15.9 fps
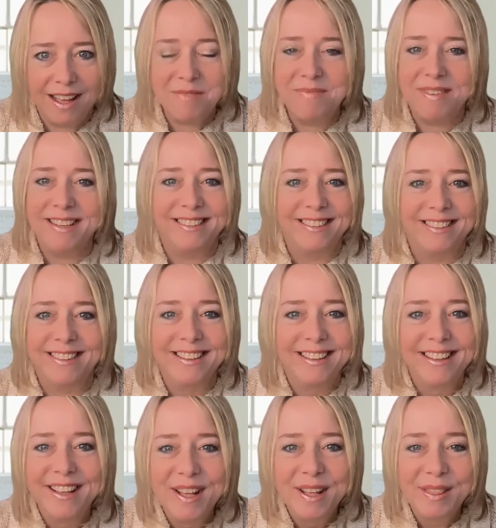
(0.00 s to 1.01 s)
I mean,
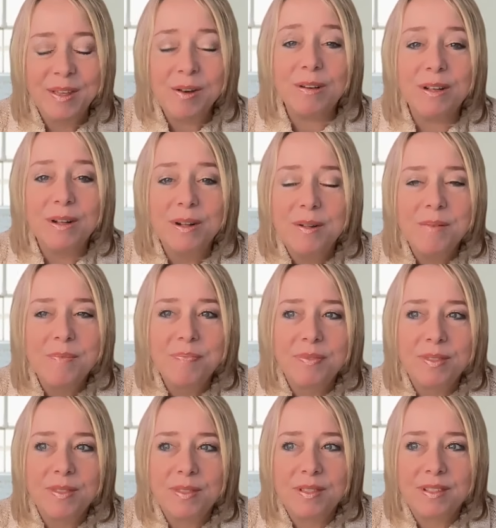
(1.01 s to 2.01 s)
they're
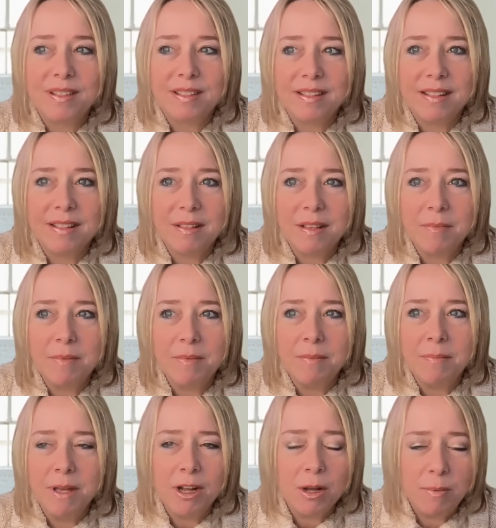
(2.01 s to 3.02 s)

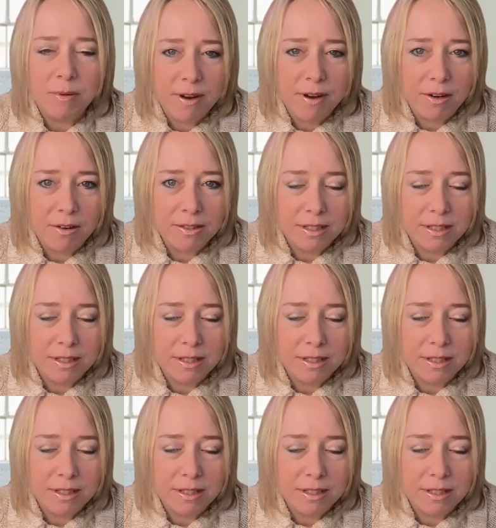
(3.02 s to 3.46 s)
medical providers,